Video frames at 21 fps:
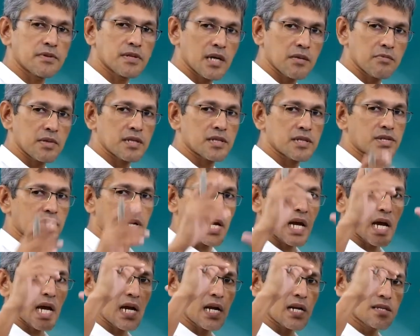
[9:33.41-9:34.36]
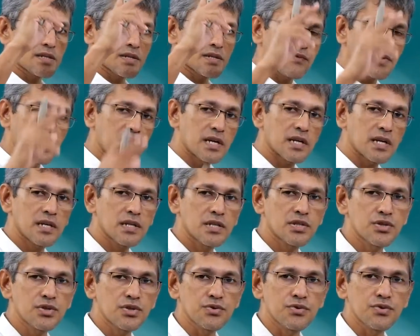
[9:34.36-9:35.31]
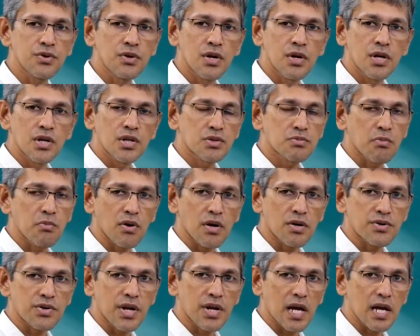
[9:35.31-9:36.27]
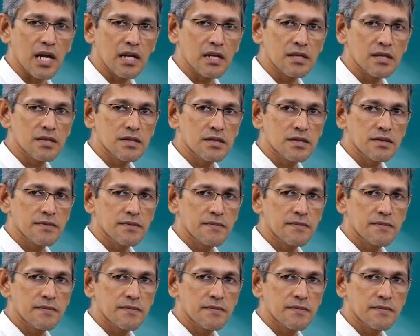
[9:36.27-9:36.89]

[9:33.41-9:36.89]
that means triangles divided into smaller triangles,